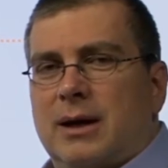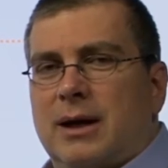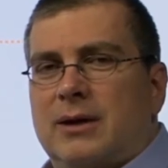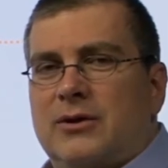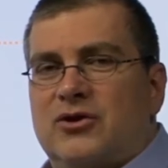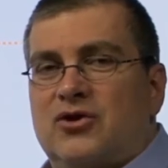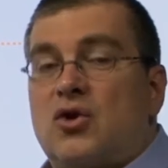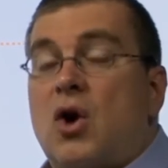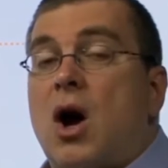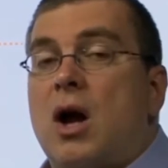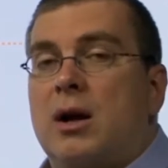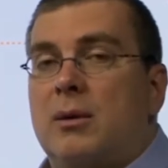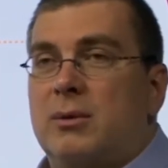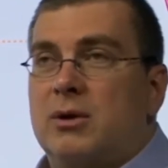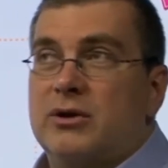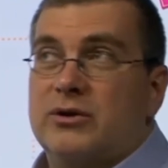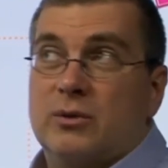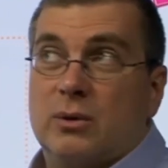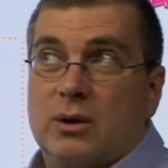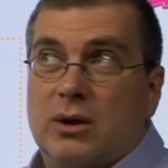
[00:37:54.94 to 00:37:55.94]

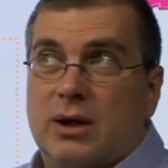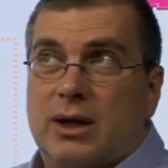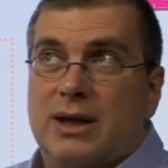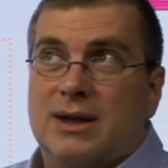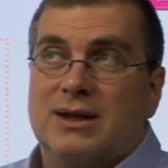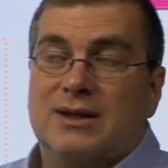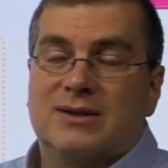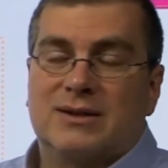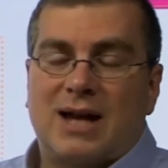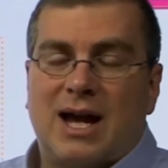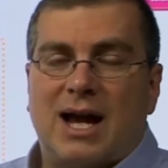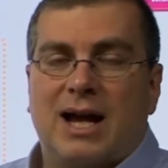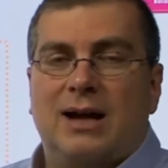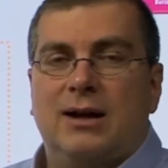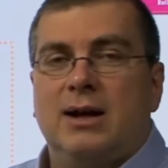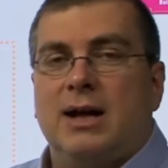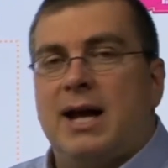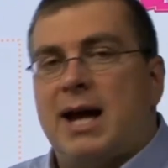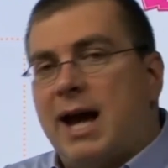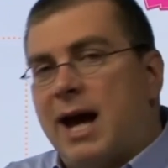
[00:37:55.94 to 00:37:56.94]
astronomers would look at the
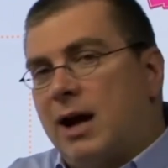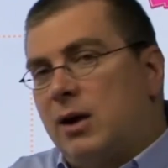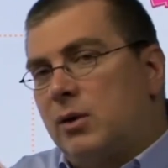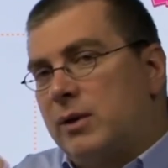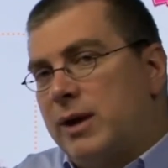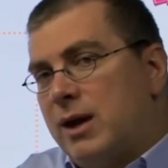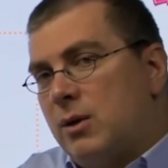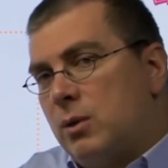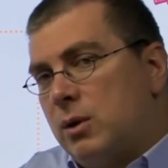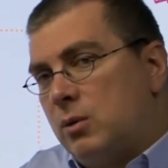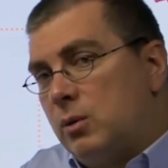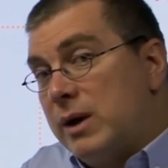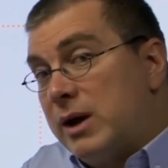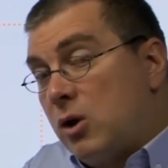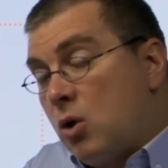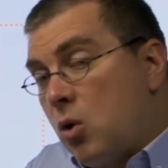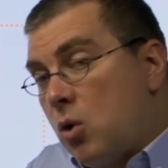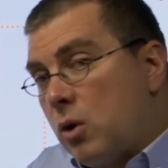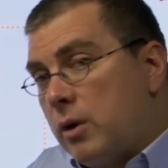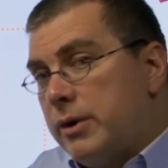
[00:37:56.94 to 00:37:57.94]
sky and they would
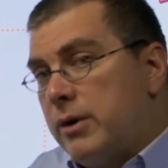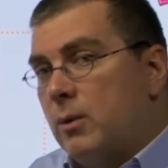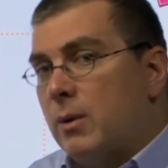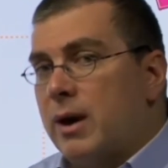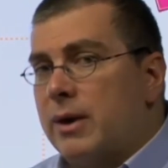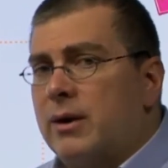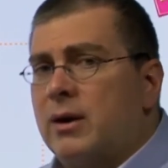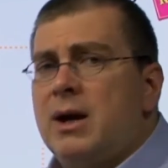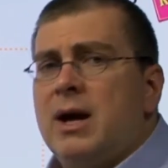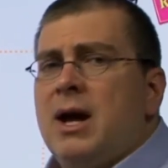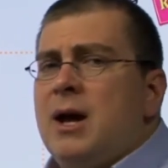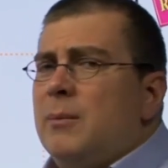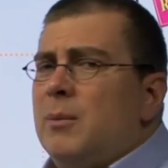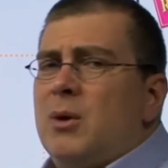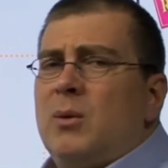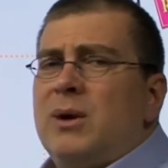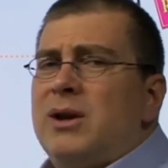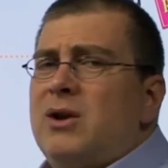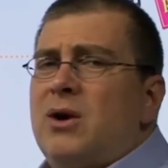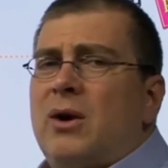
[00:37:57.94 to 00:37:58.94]
record the weather,
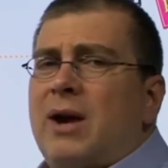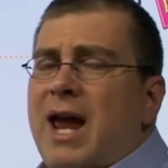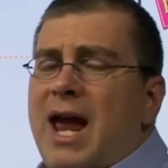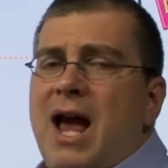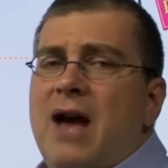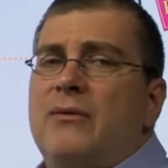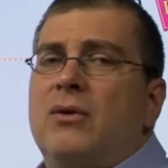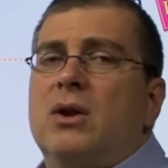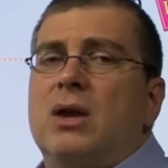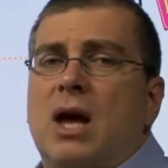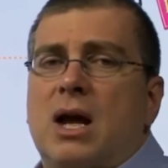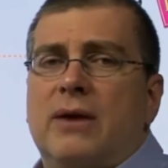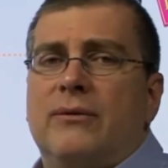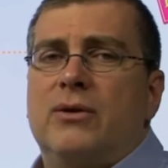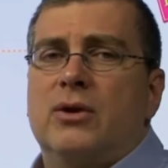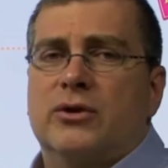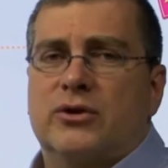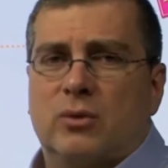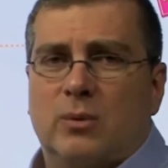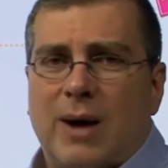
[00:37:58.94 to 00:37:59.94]
but we don't have a lot of
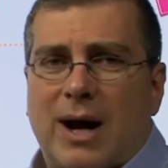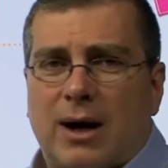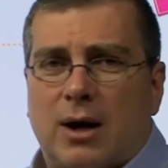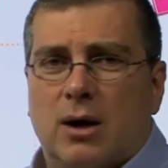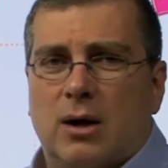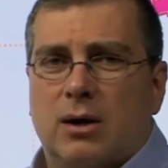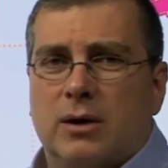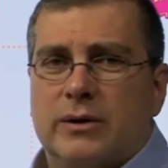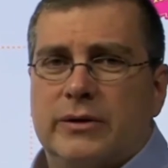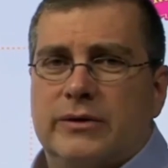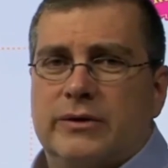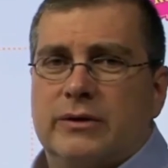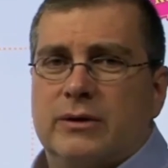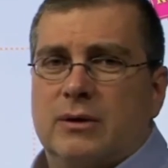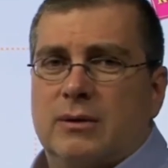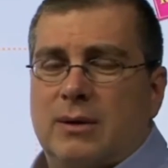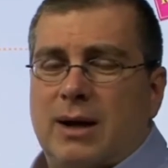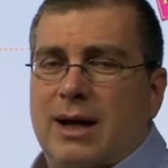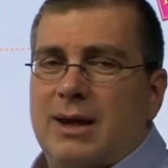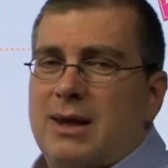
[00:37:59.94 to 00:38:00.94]
those records,
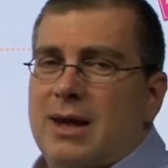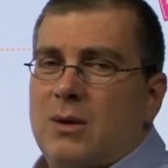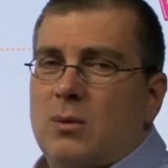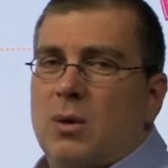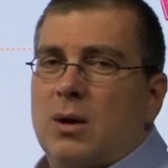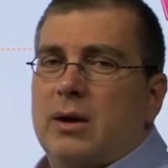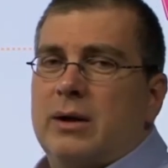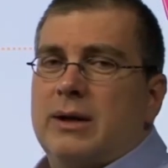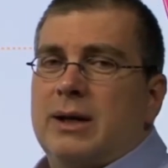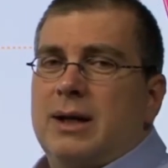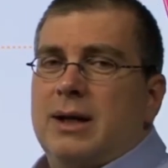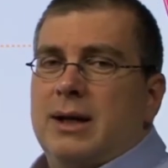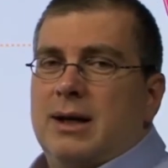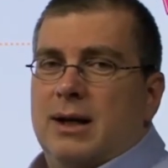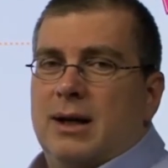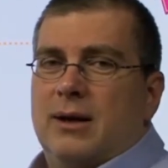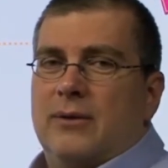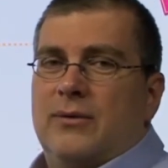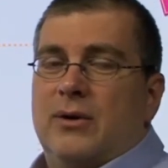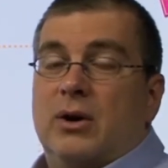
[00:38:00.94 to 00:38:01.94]
right? They weren't
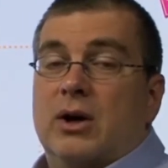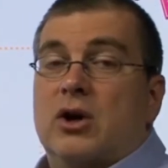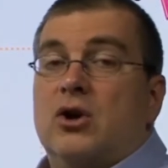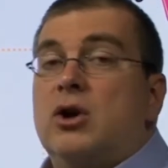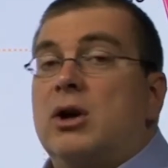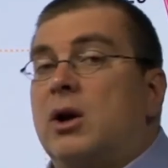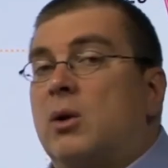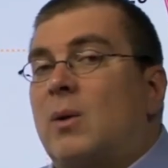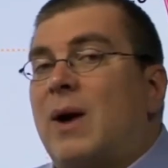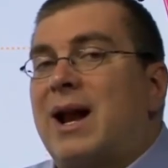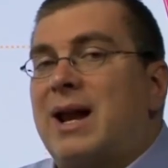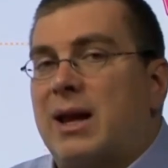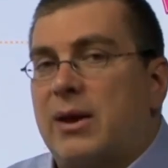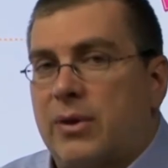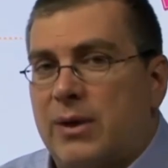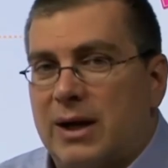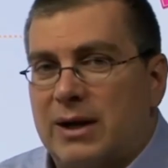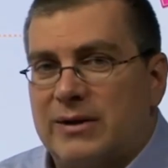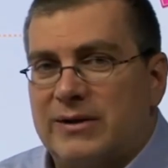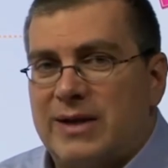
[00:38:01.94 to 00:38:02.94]
very good at writing
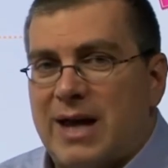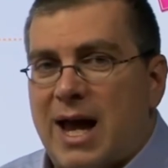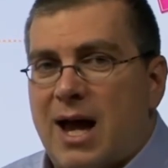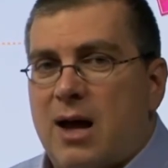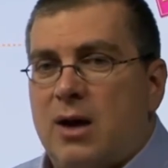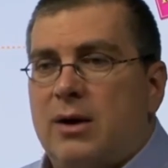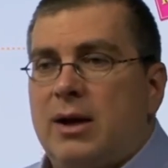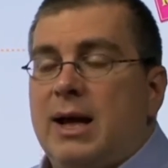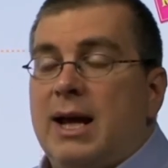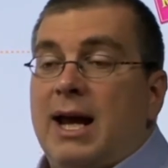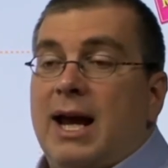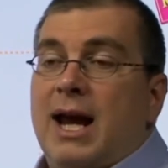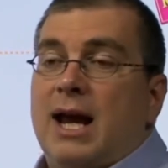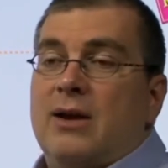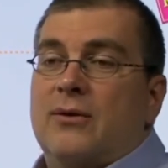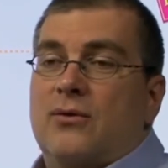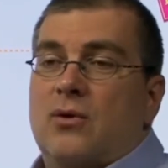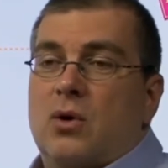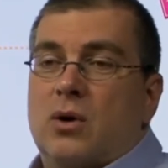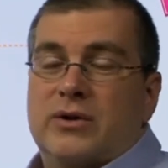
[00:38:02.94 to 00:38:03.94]
things down,
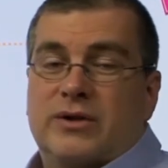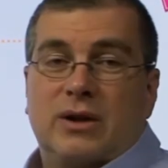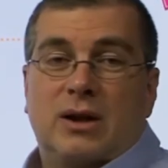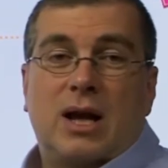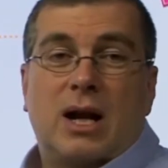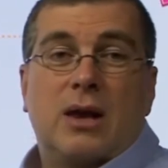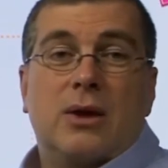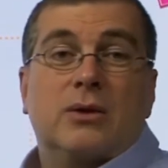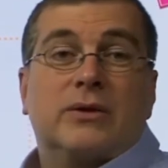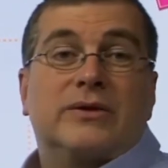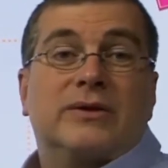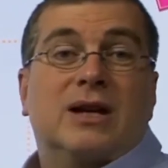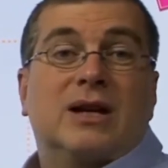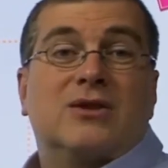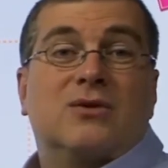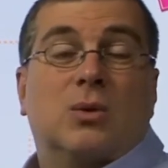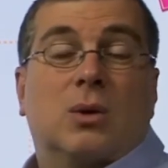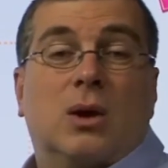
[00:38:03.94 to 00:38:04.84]
and of course a lot of those things